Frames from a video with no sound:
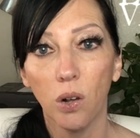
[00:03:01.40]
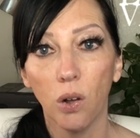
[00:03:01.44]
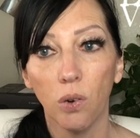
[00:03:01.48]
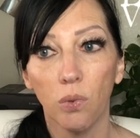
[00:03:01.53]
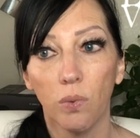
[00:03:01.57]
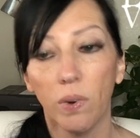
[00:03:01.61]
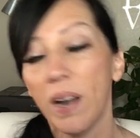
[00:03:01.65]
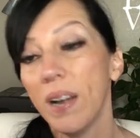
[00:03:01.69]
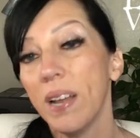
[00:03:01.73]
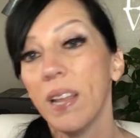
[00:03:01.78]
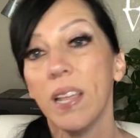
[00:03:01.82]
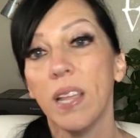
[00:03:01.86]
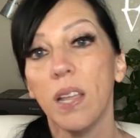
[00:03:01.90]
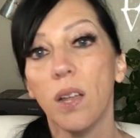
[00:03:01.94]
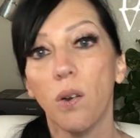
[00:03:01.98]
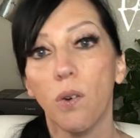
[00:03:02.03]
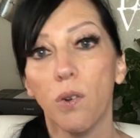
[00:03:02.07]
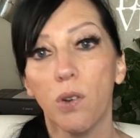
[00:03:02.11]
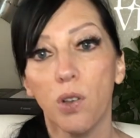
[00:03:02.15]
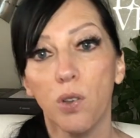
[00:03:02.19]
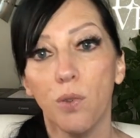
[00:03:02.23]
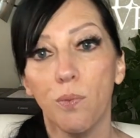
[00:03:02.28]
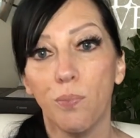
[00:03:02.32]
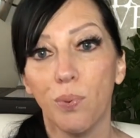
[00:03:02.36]
already,
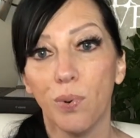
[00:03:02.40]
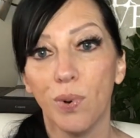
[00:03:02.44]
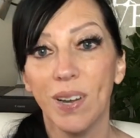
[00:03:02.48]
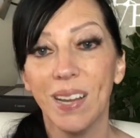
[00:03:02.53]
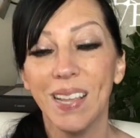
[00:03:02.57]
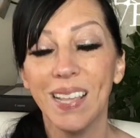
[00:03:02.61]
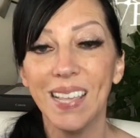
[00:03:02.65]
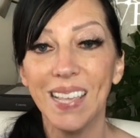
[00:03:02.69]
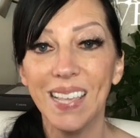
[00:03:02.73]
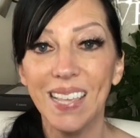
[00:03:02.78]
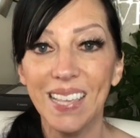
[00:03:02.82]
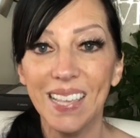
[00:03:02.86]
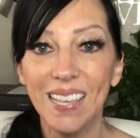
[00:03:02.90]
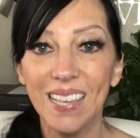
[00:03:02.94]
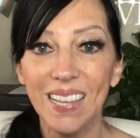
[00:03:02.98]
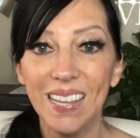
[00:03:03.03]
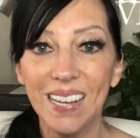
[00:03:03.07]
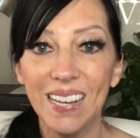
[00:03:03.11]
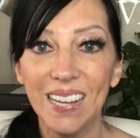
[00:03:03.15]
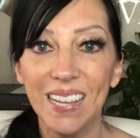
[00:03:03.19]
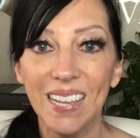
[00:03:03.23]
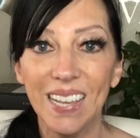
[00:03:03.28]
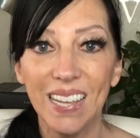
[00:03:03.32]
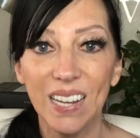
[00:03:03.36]
or you bring
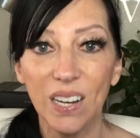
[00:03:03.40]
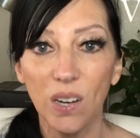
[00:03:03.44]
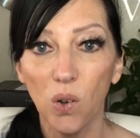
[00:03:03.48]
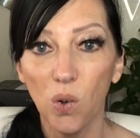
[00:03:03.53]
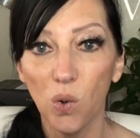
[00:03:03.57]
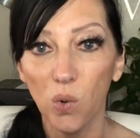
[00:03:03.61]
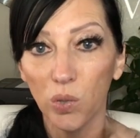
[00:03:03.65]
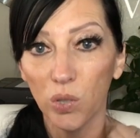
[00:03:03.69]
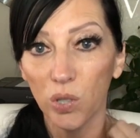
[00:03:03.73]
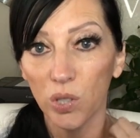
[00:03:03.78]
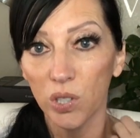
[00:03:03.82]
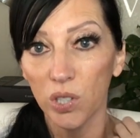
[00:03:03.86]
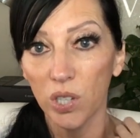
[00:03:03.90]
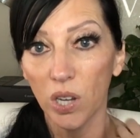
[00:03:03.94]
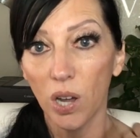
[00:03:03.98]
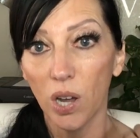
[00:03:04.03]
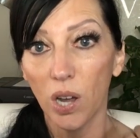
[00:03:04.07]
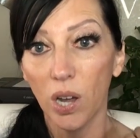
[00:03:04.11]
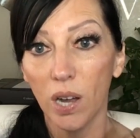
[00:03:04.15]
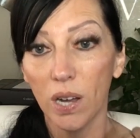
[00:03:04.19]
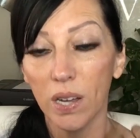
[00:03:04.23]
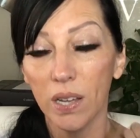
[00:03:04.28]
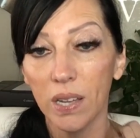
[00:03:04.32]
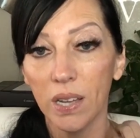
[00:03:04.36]
in an older
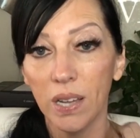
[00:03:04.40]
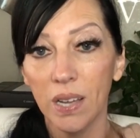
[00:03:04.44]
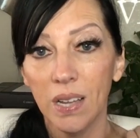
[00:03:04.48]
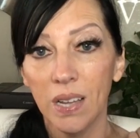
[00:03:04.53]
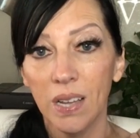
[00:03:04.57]
dog